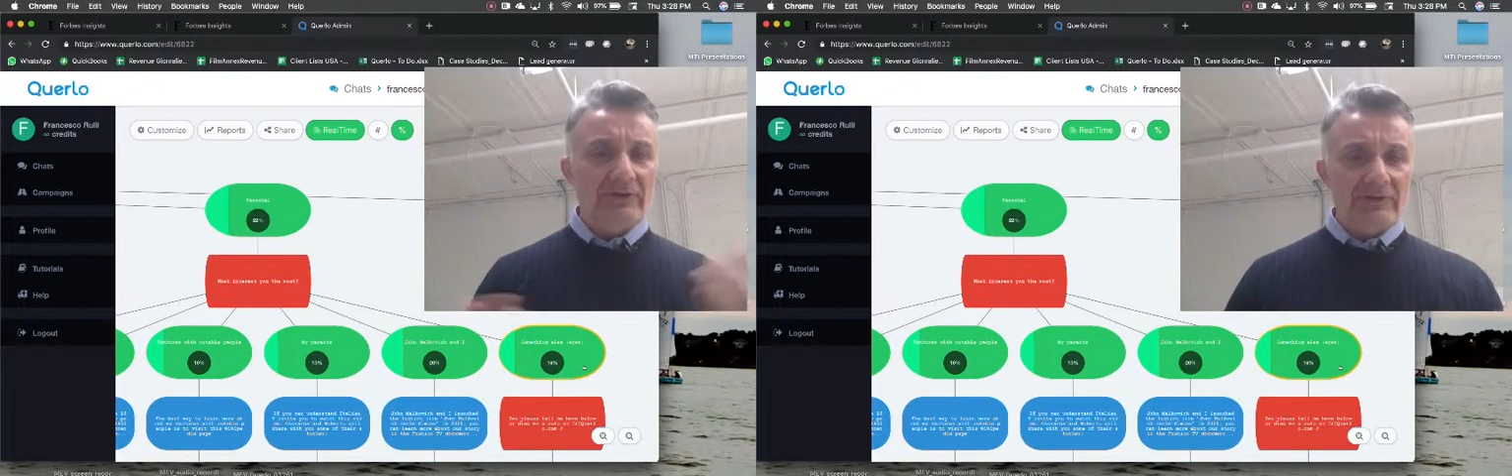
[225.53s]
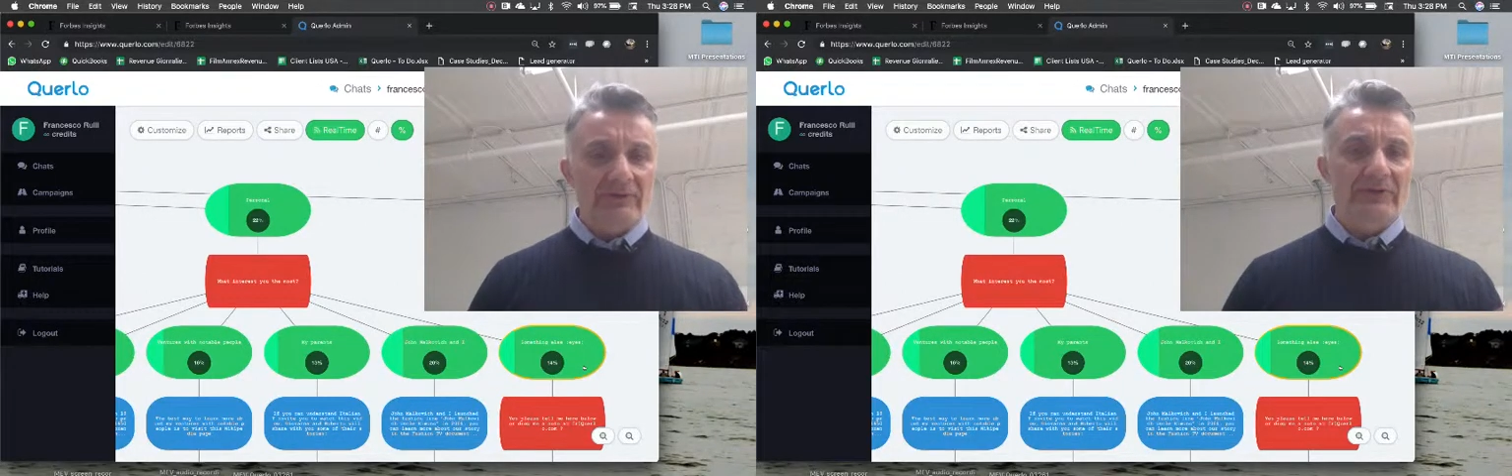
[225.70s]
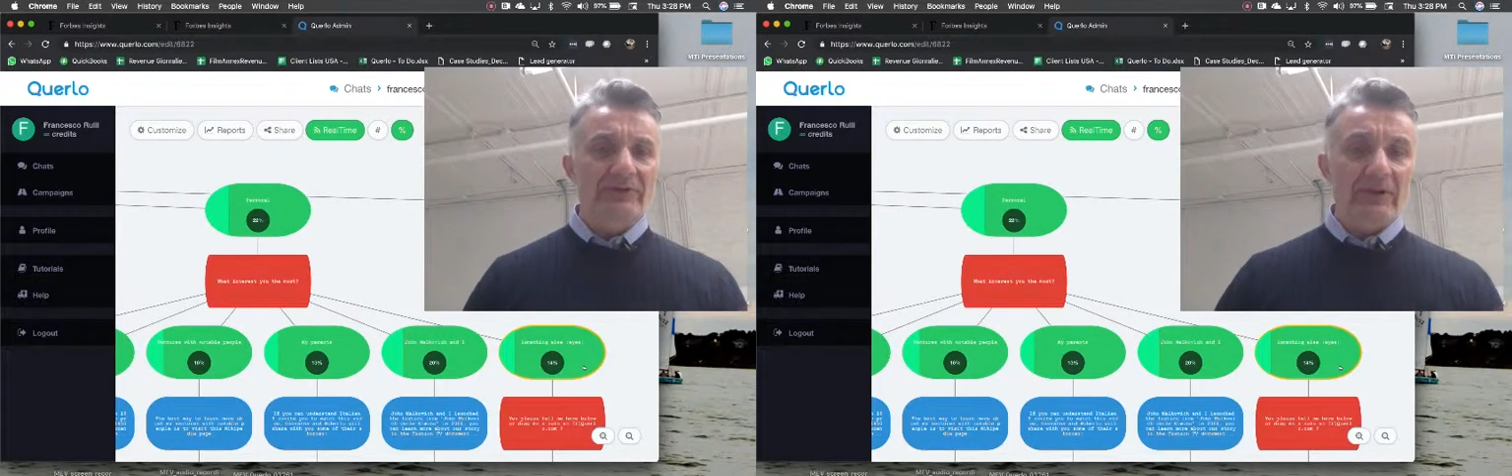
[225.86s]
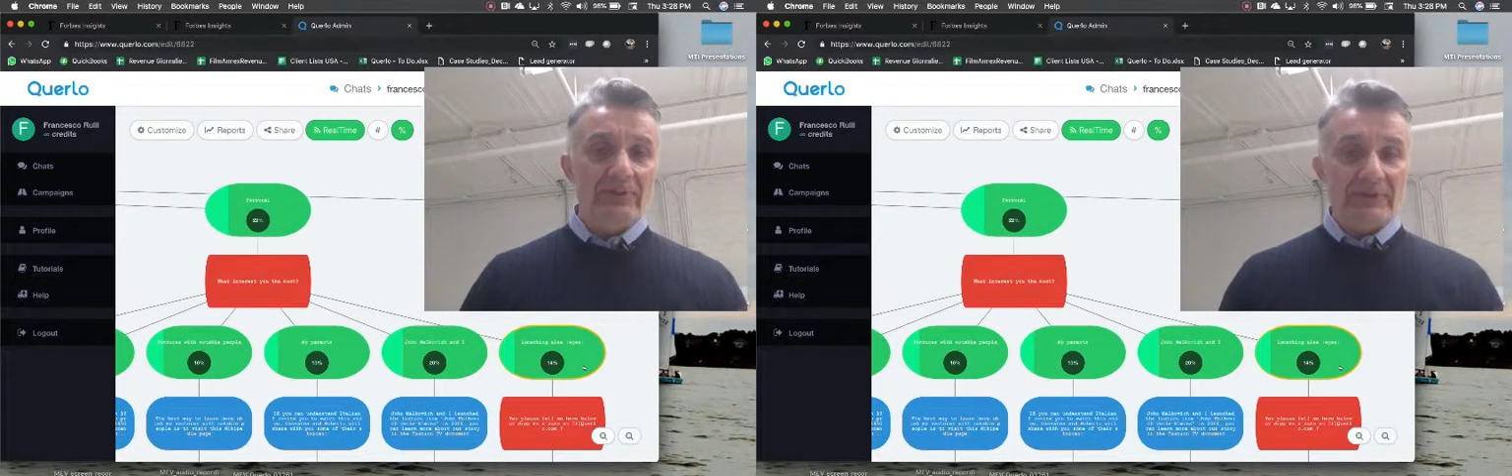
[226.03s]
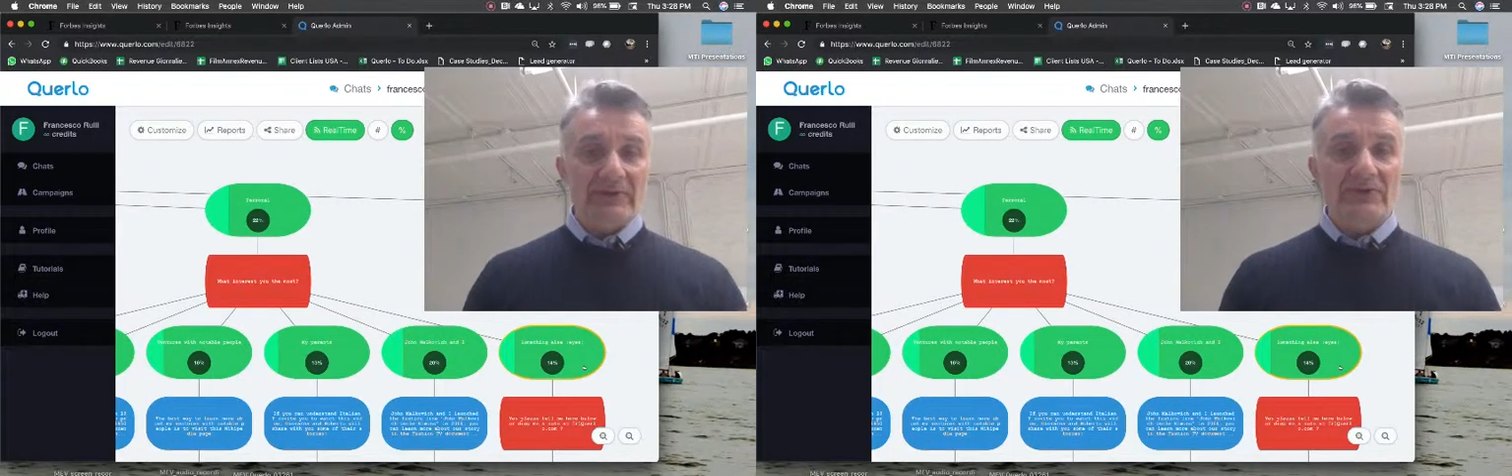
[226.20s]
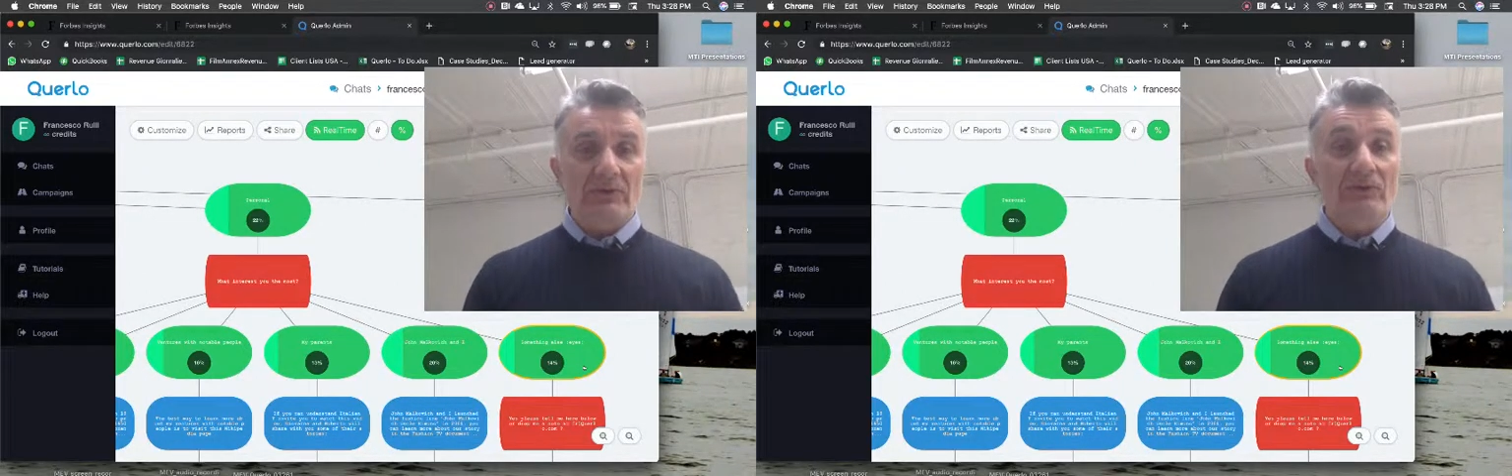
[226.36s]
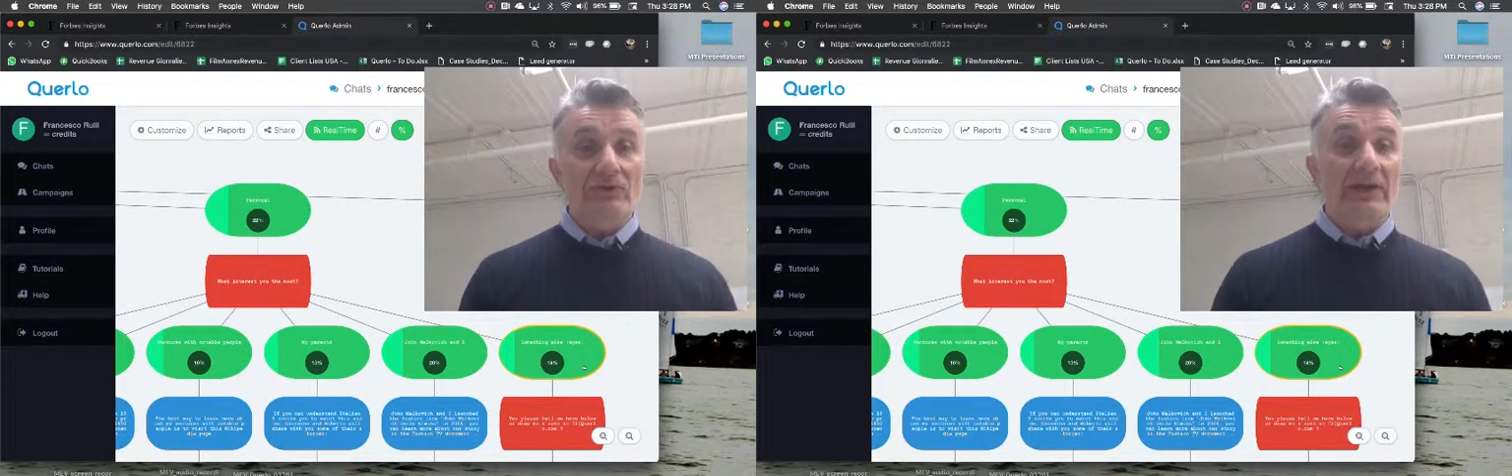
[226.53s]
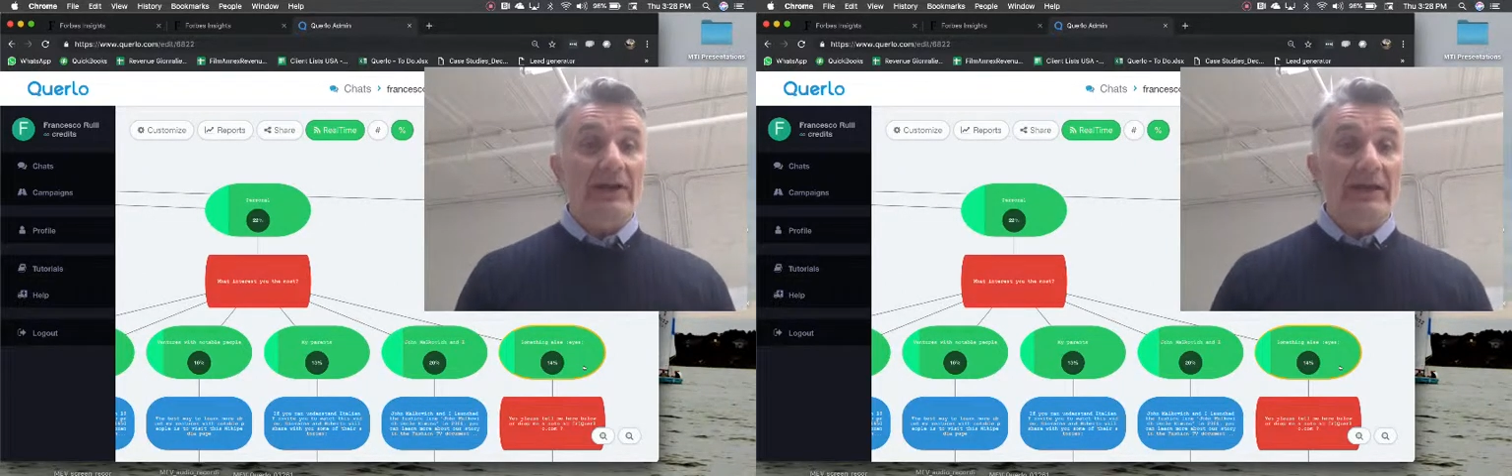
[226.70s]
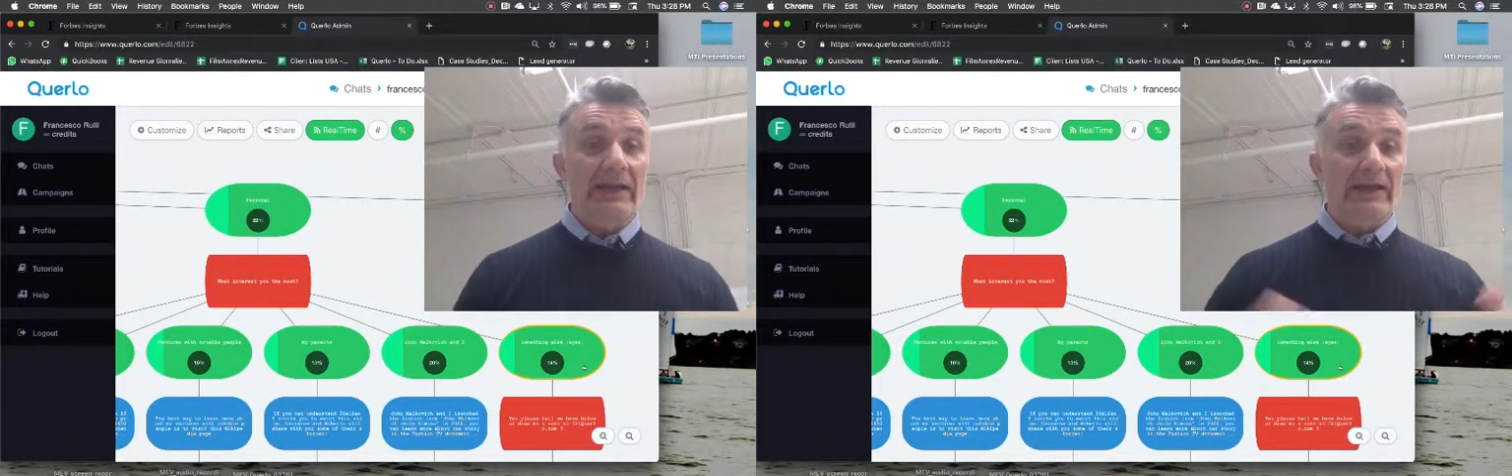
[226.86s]
different topics on which
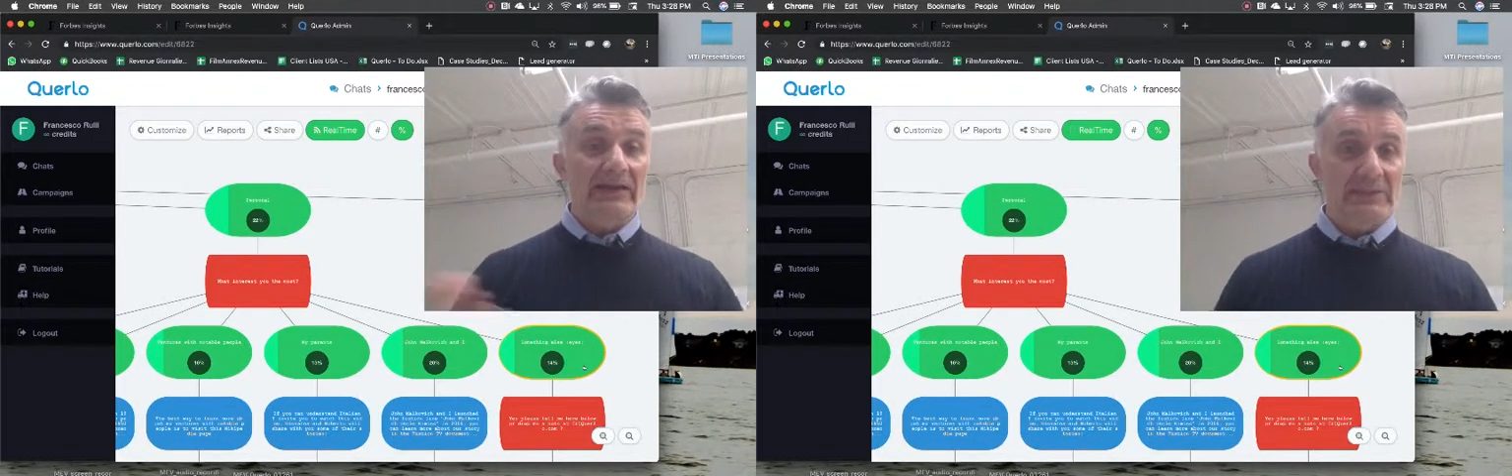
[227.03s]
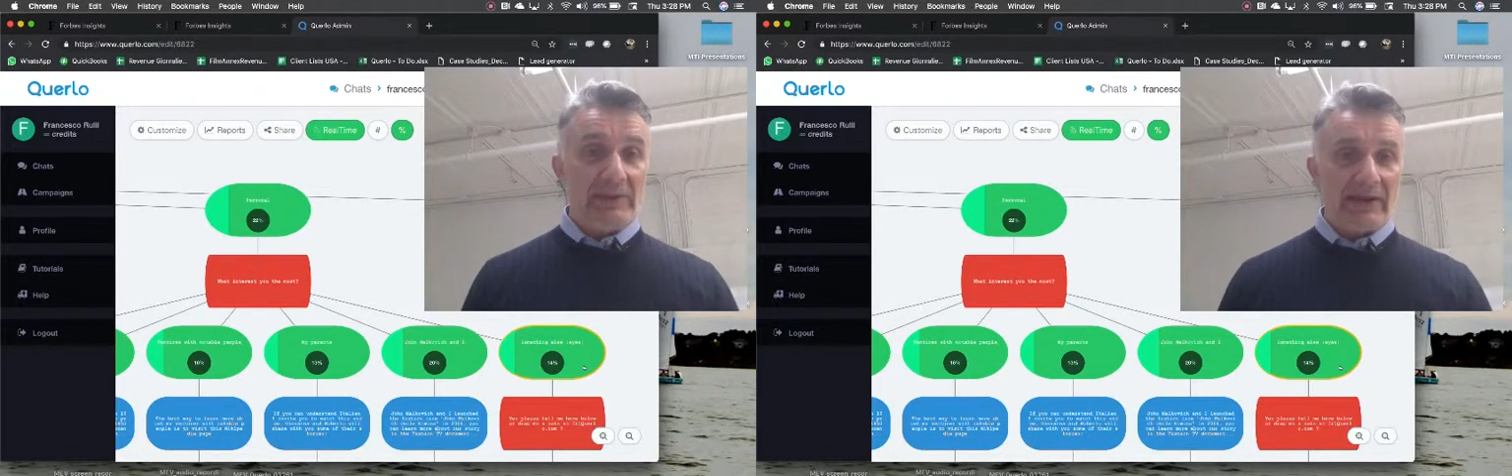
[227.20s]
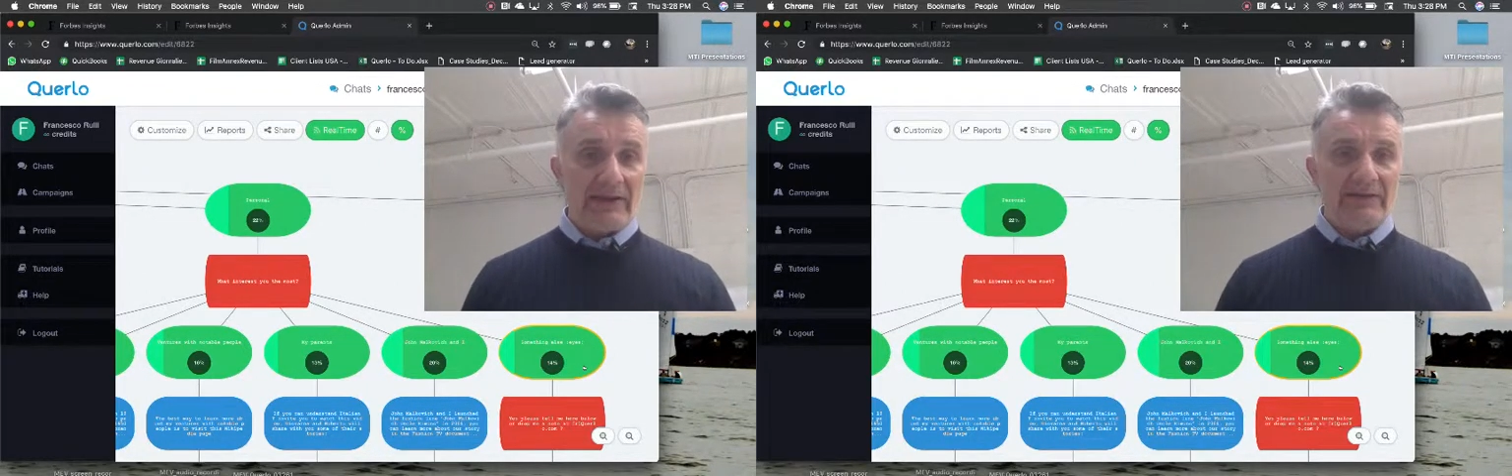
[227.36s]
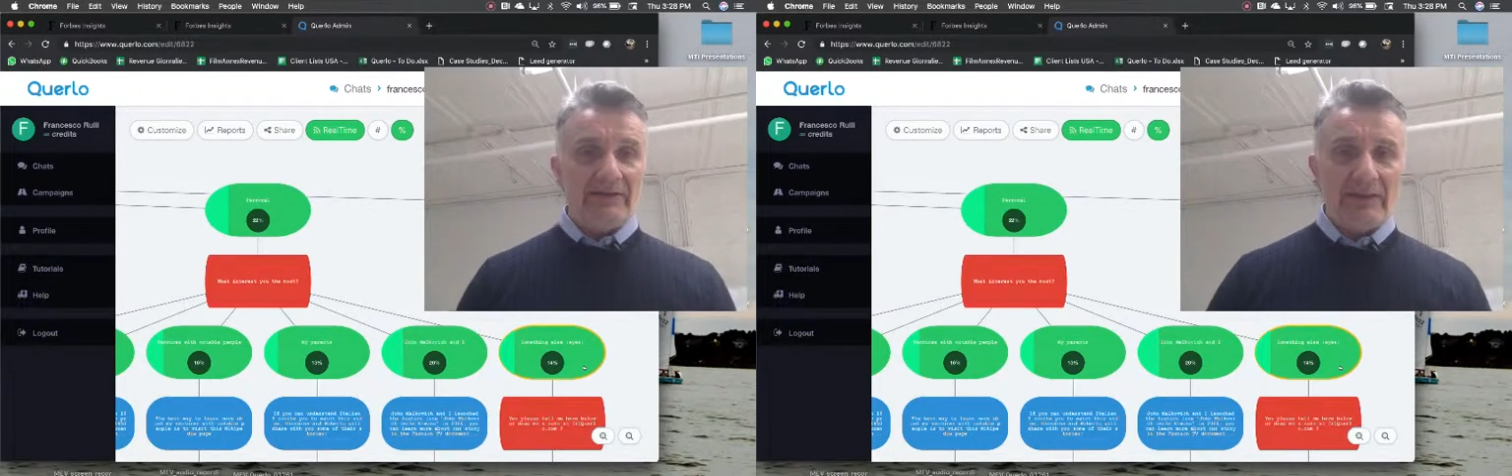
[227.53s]
I can expand